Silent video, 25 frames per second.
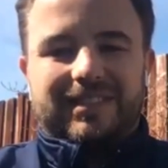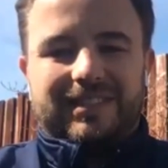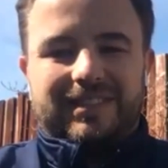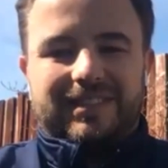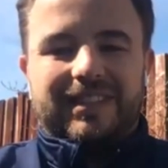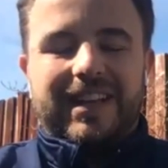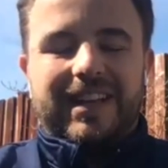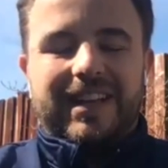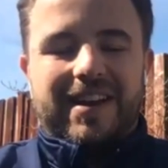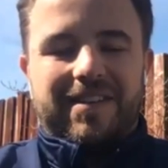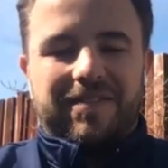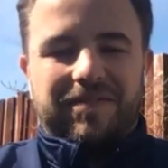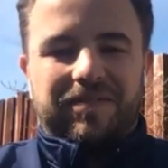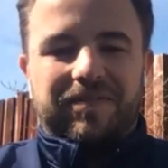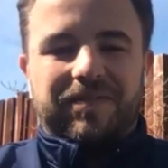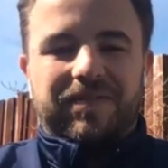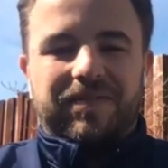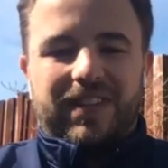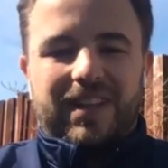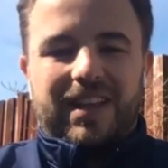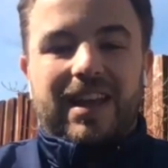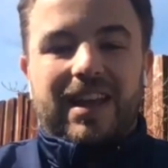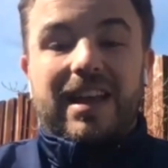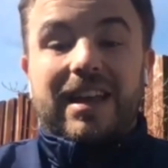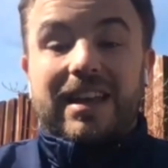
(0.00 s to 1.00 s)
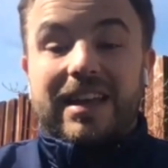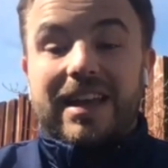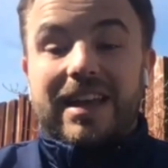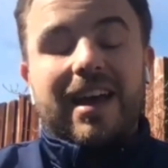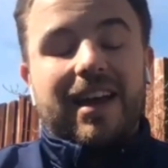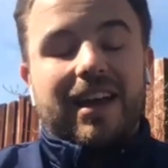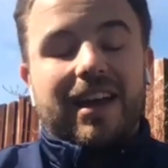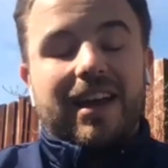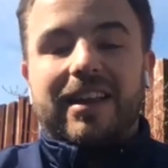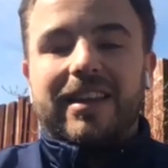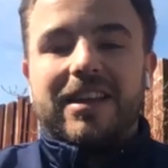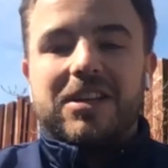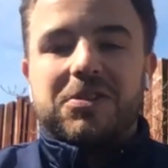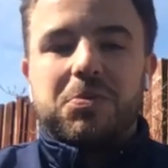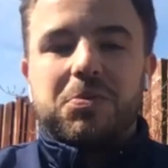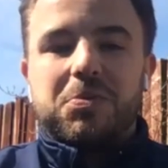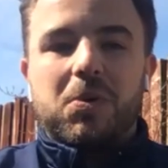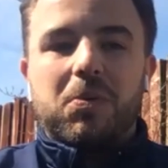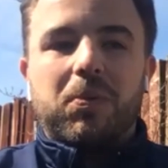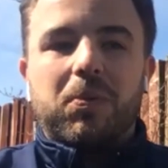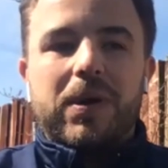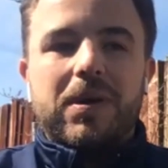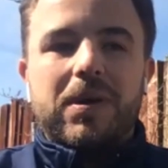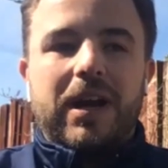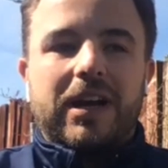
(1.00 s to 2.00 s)
Yeah, and that's
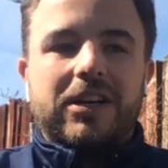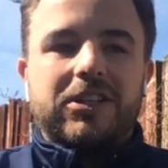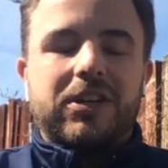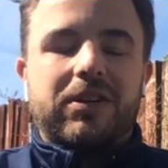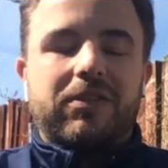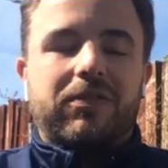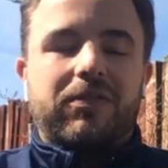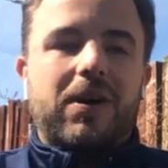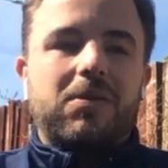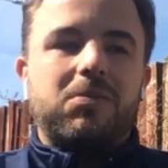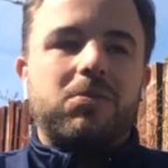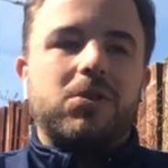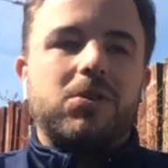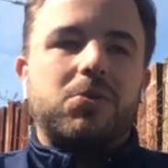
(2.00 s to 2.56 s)
what we actually found.